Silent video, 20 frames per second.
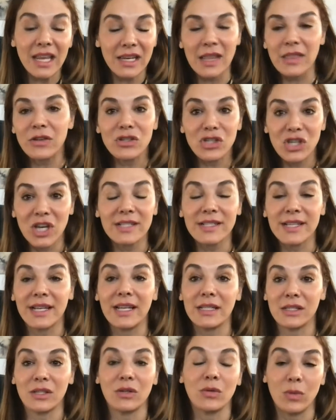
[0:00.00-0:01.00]
Another chance I
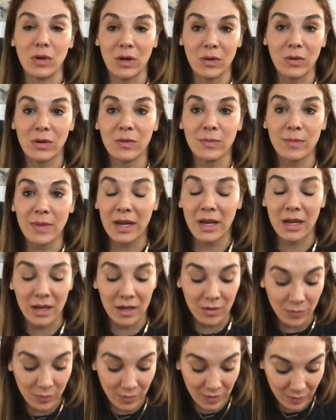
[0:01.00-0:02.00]
get to work with my
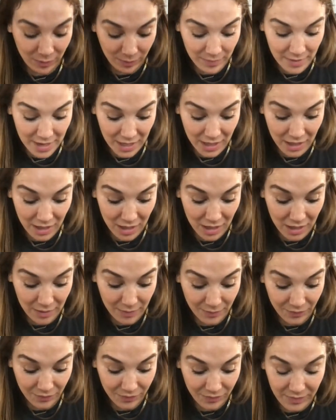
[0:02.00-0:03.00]
with my
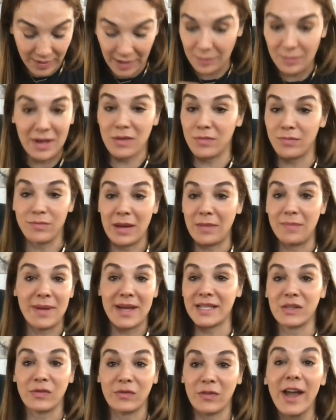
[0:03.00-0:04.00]
um, like my my
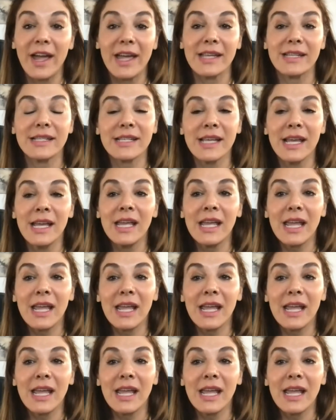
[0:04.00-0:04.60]
best friend,